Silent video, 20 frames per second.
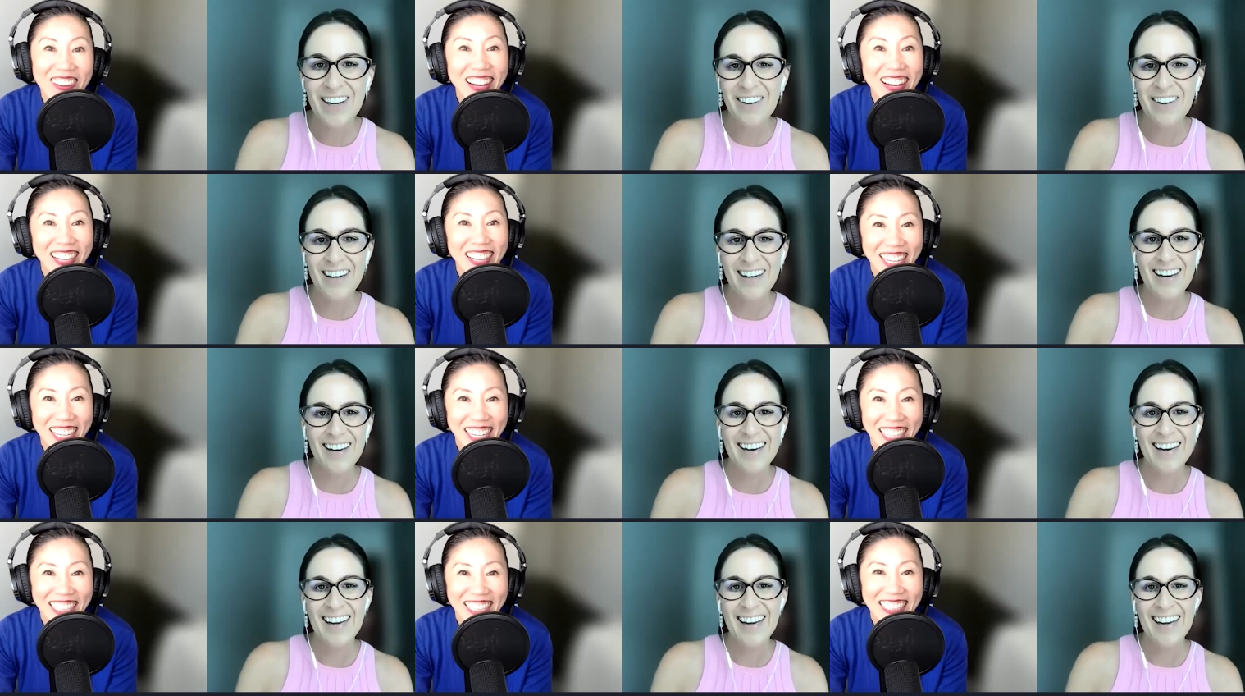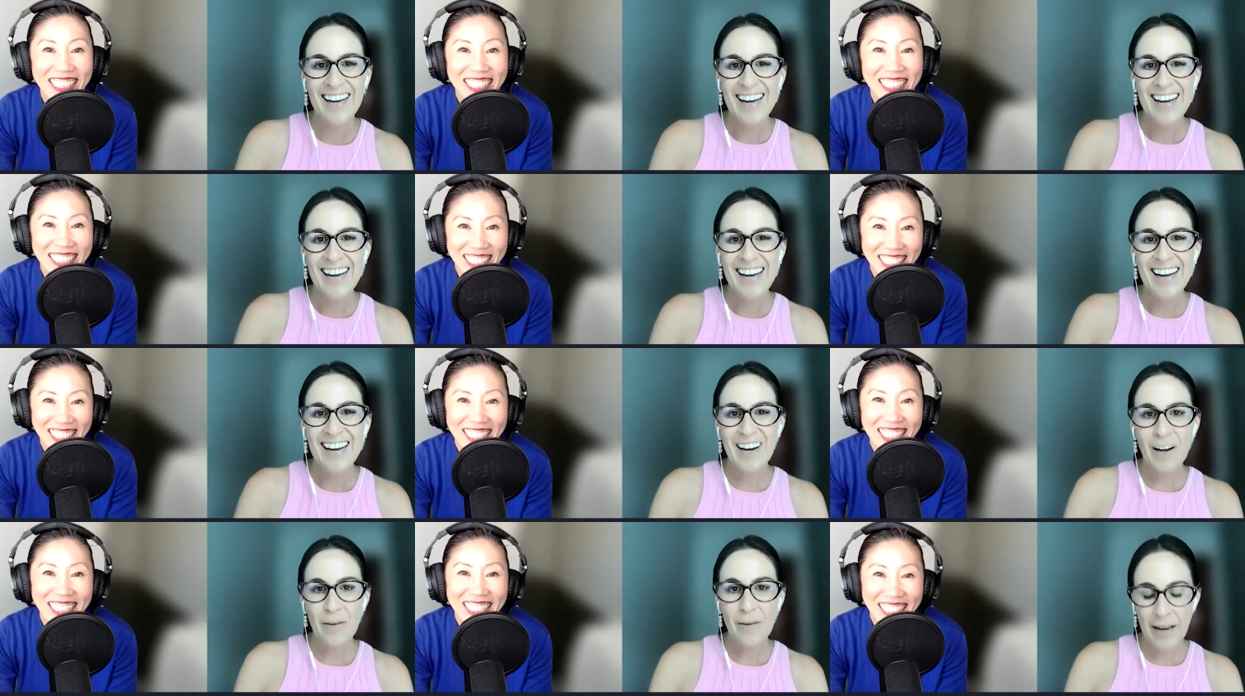Speaker 1: Very and, nice. And
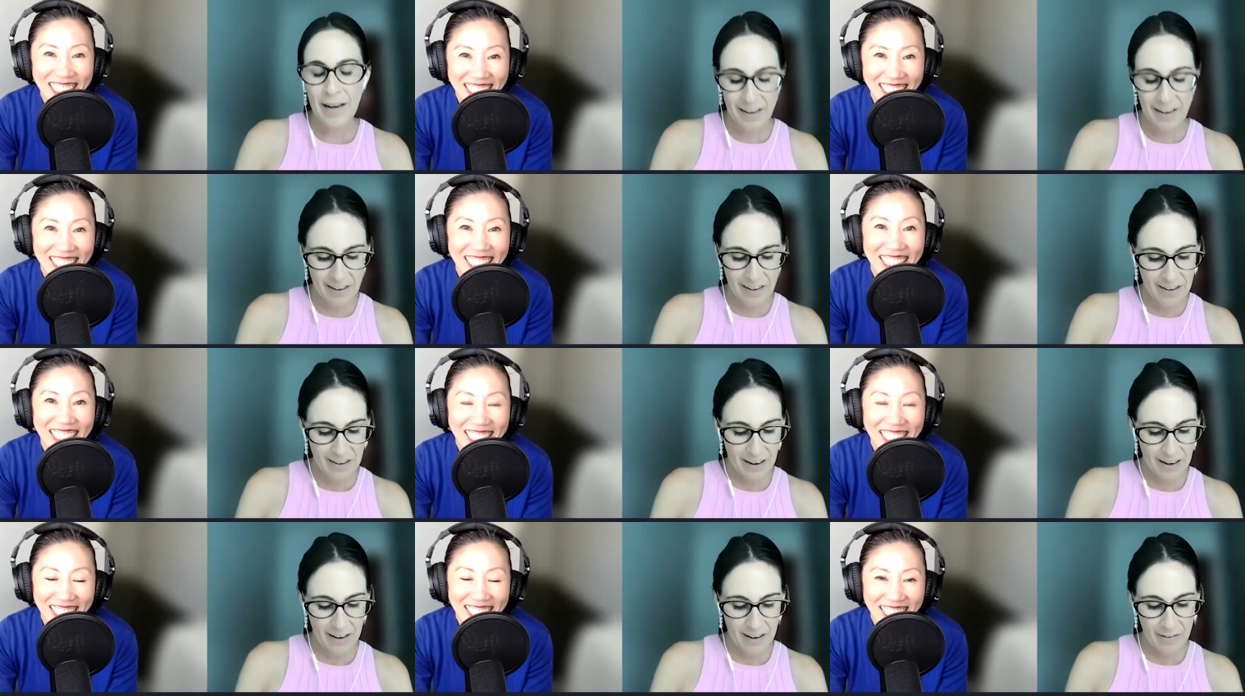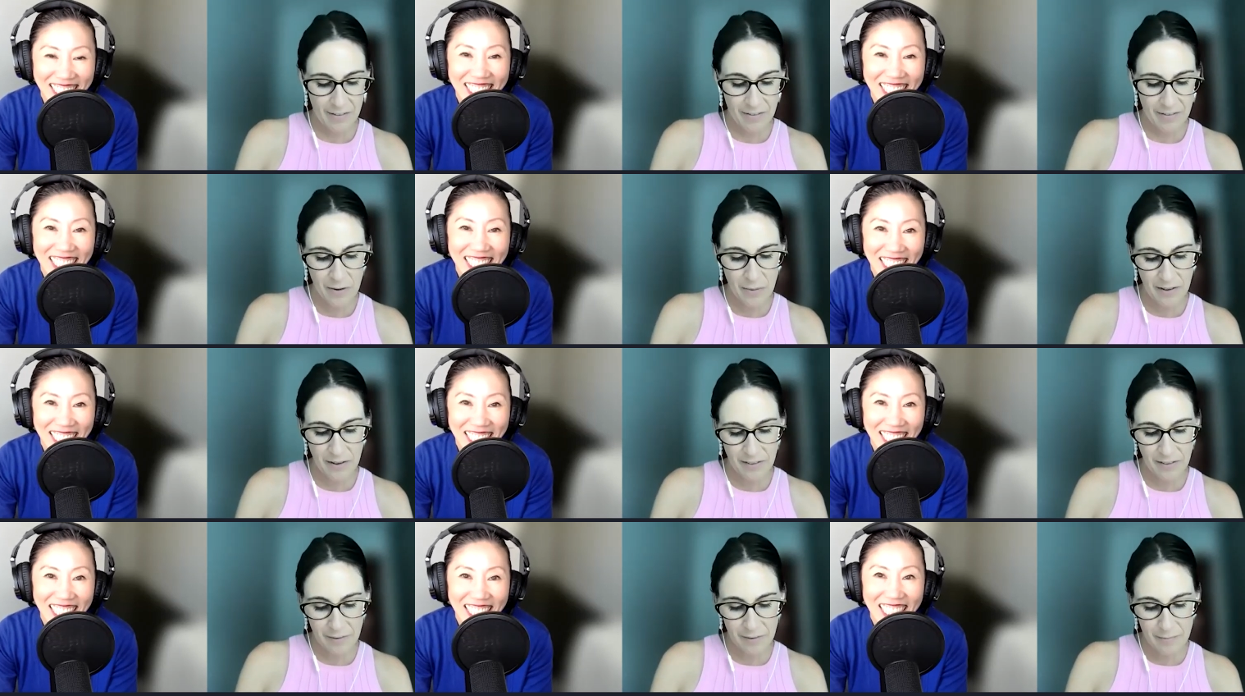I met uh, a few
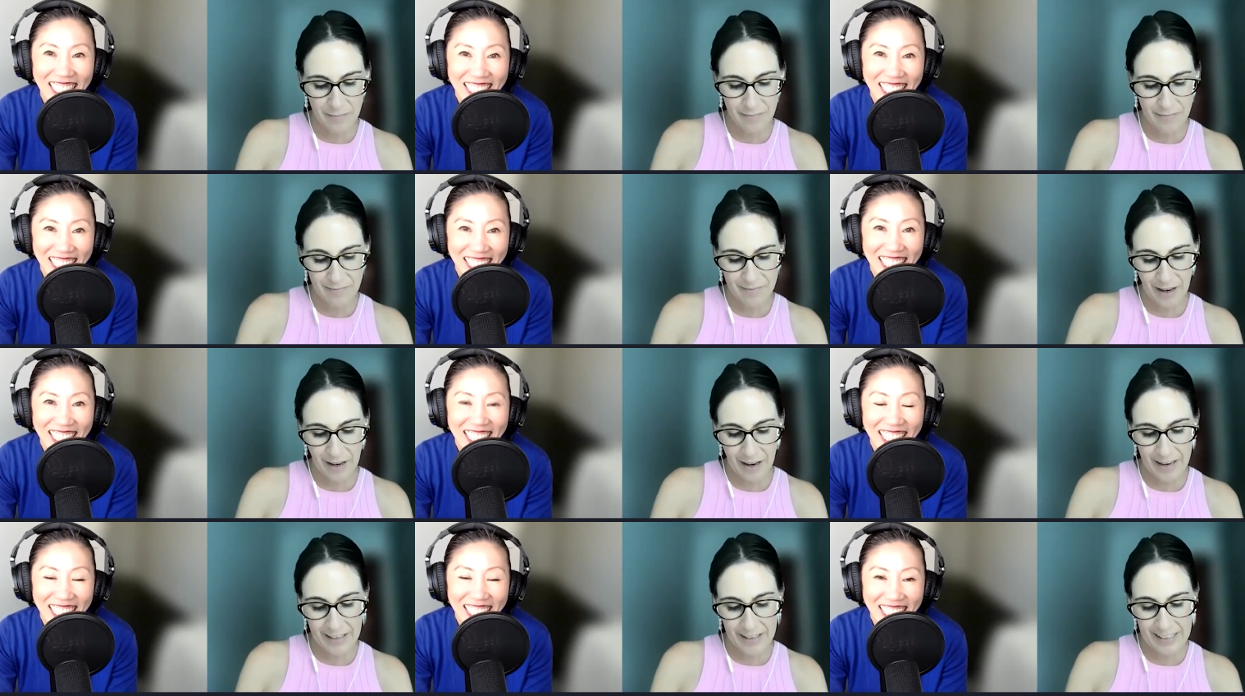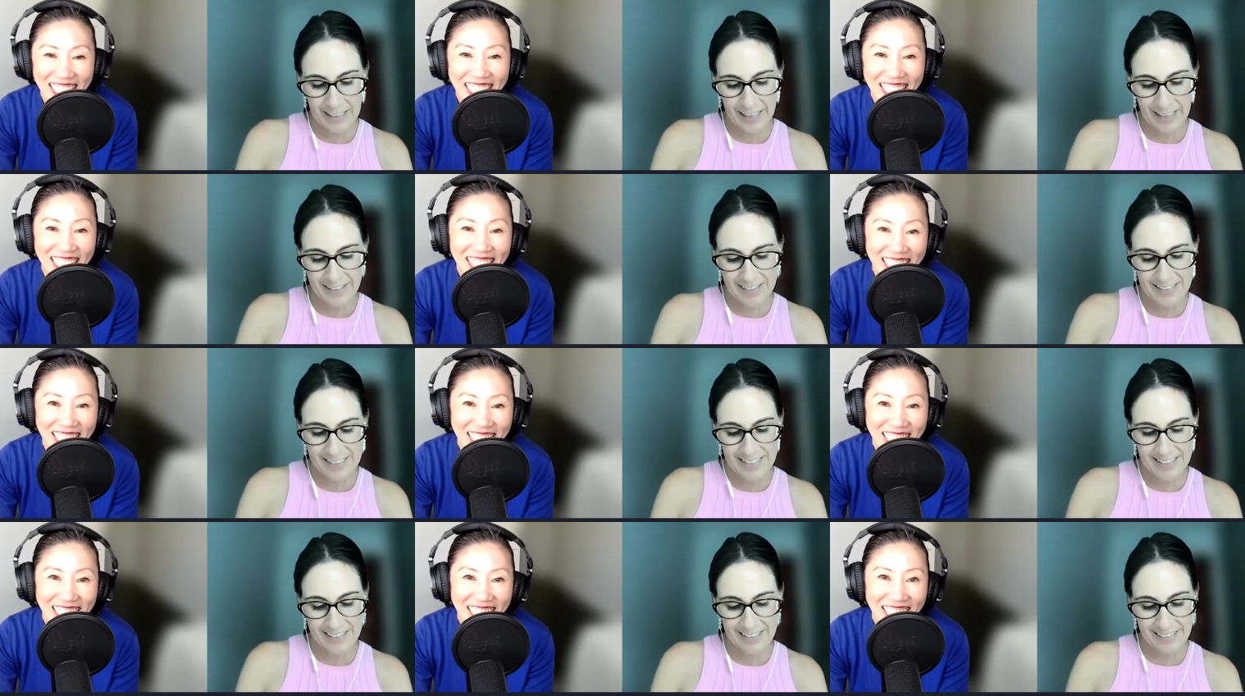other Ironcladers
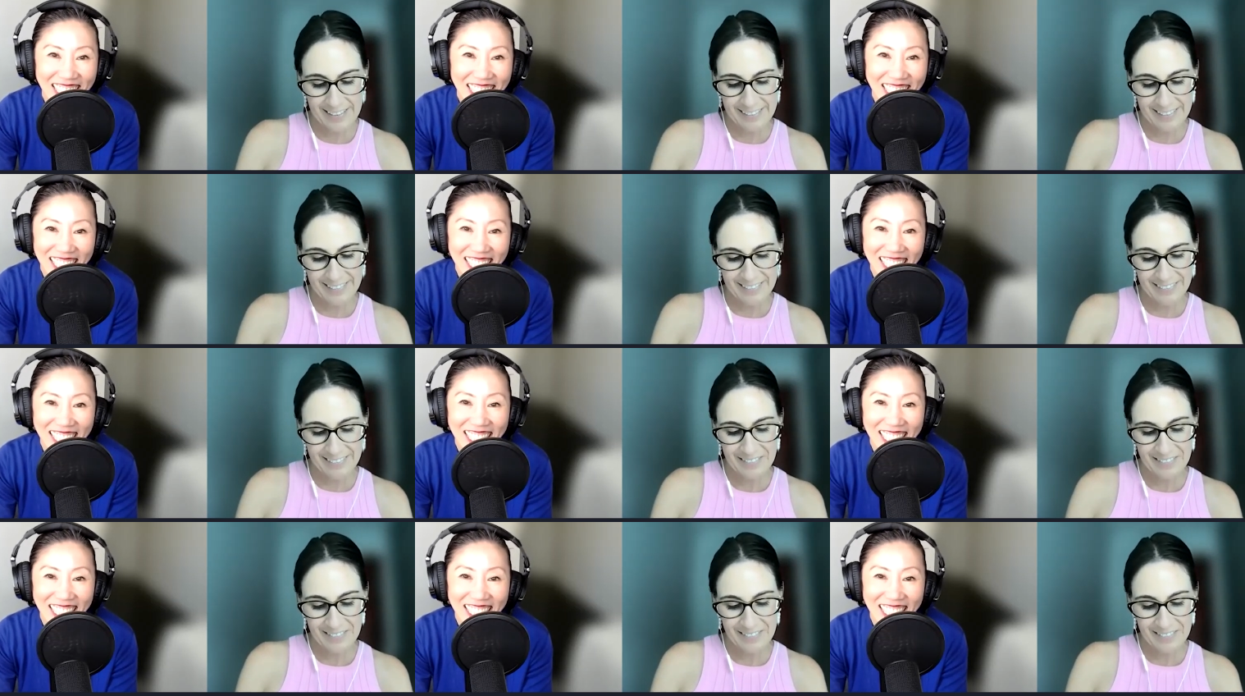in the